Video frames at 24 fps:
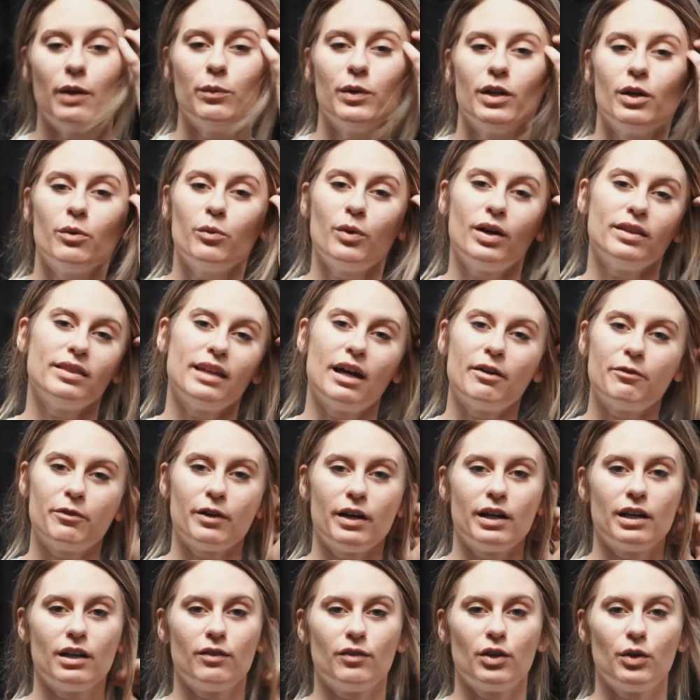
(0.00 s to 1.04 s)
and we don't want that
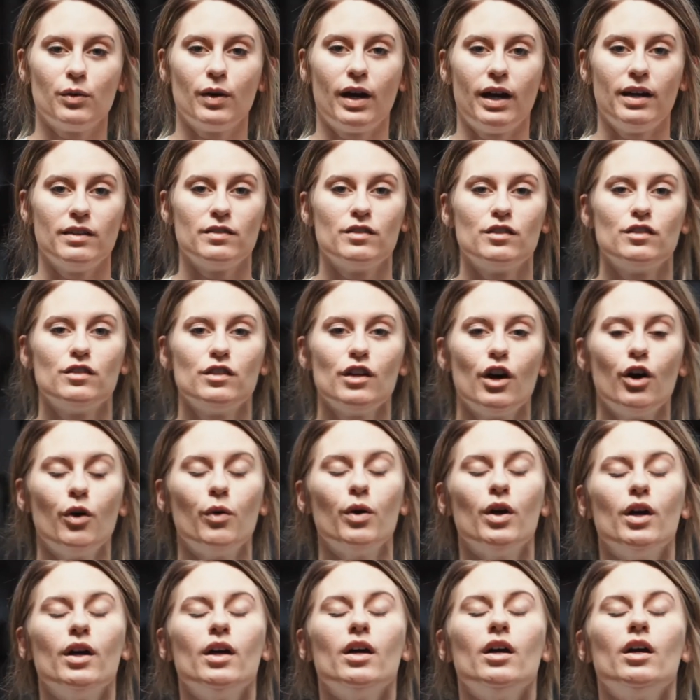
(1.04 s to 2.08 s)
for any of you guys.
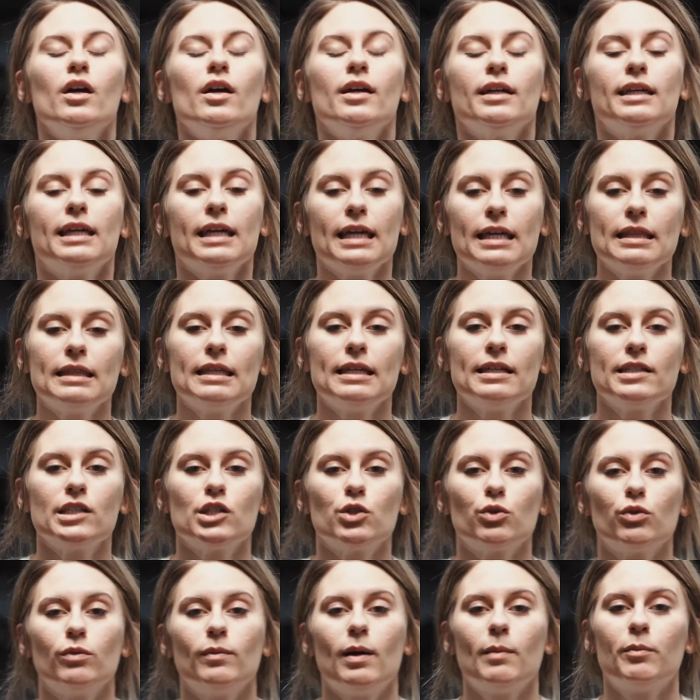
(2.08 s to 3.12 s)
So key
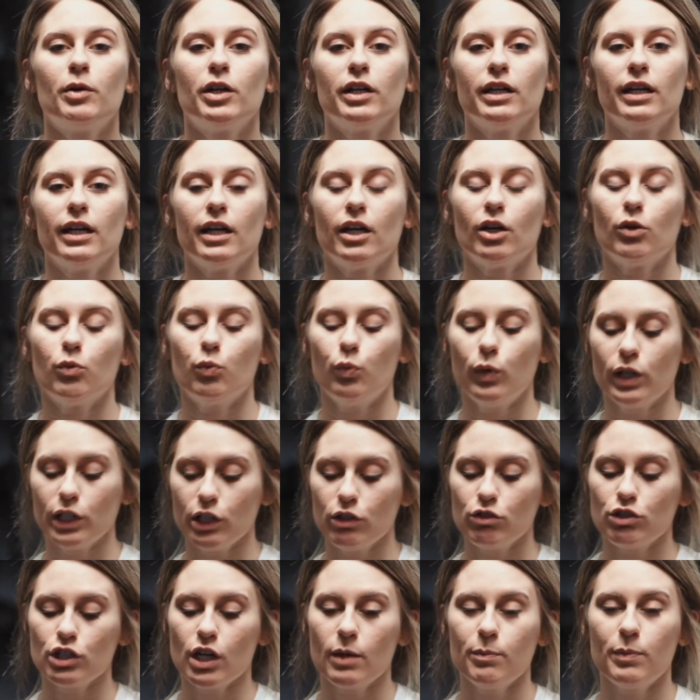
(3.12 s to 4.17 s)
things to remember here:
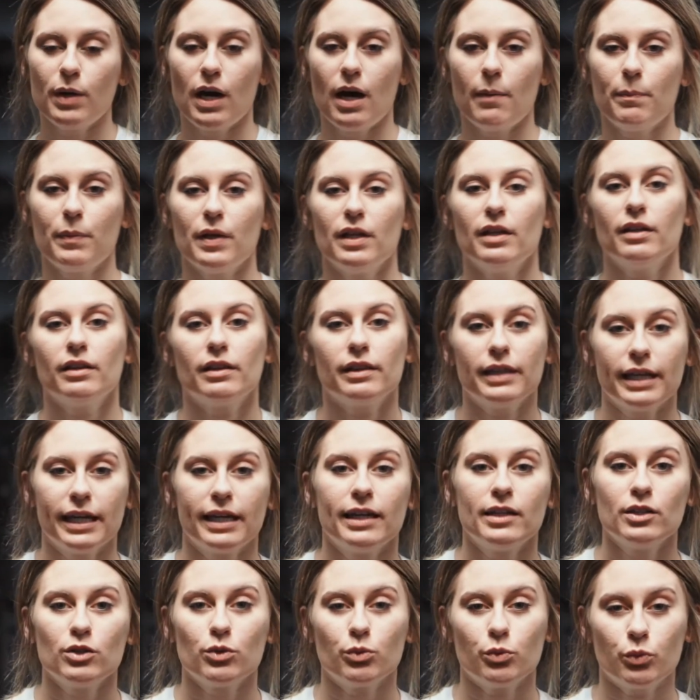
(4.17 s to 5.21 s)
when you jump up,
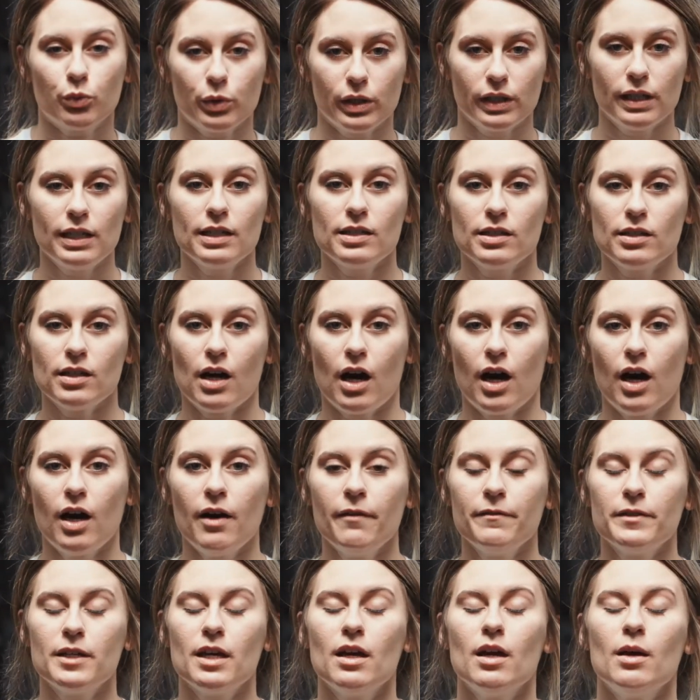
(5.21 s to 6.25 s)
land really
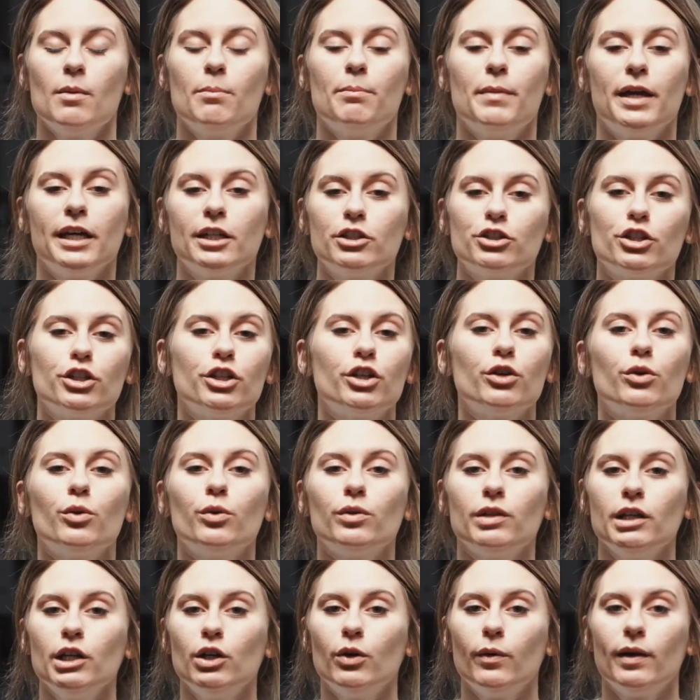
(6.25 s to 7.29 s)
soft. Make sure you're
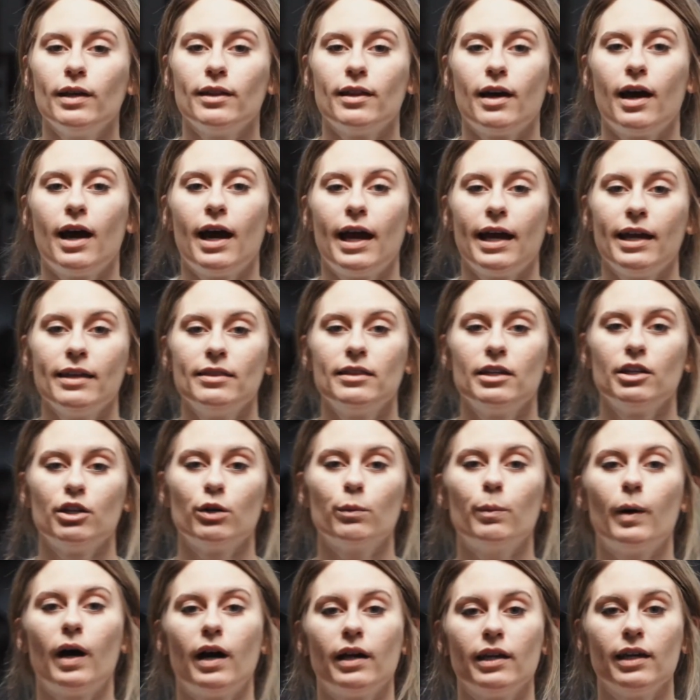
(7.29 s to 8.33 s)
only going the height that
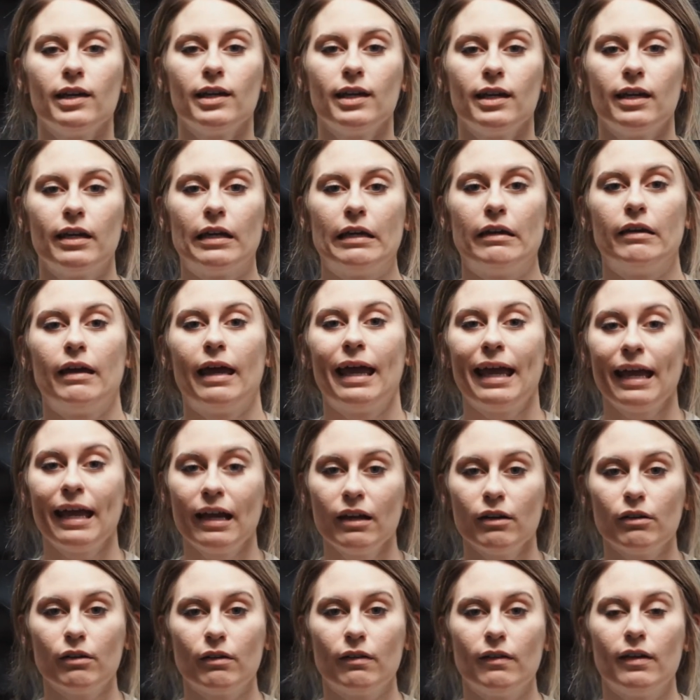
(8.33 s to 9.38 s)
your body can
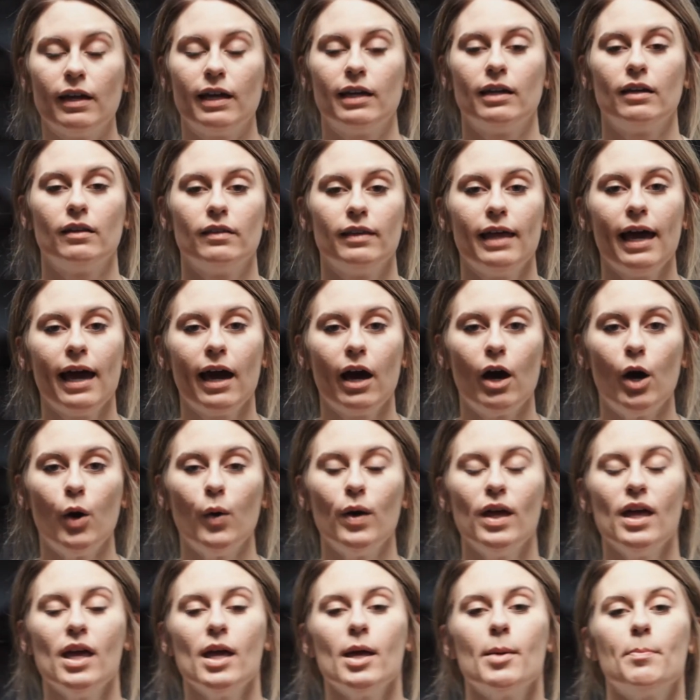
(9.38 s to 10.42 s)
handle and
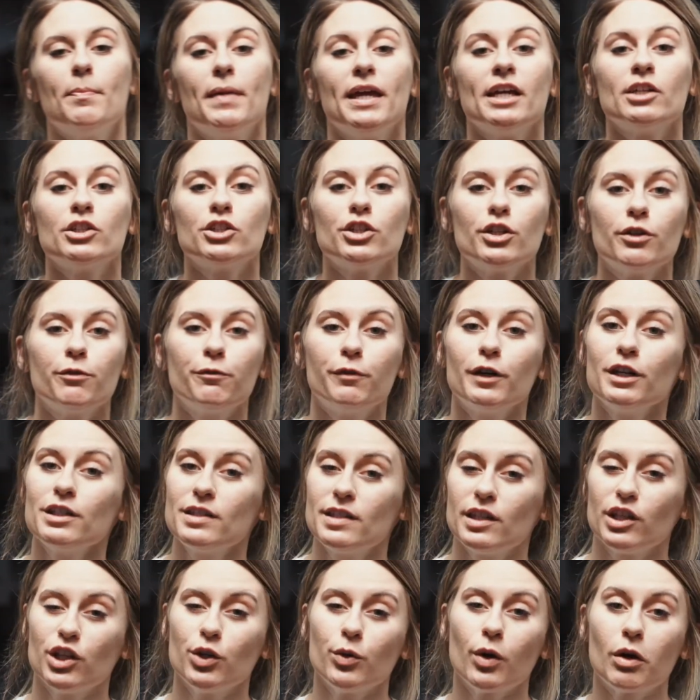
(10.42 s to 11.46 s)
allow. Make sure
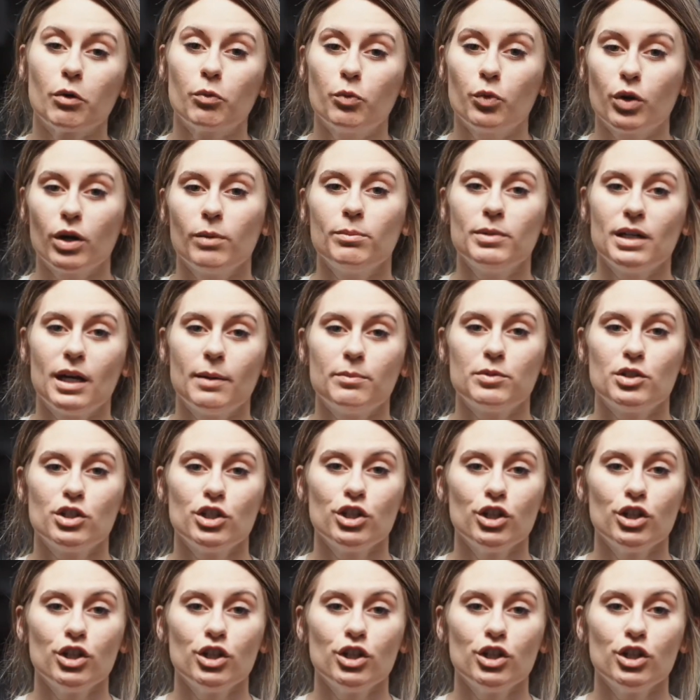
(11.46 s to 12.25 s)
first that you are warmed up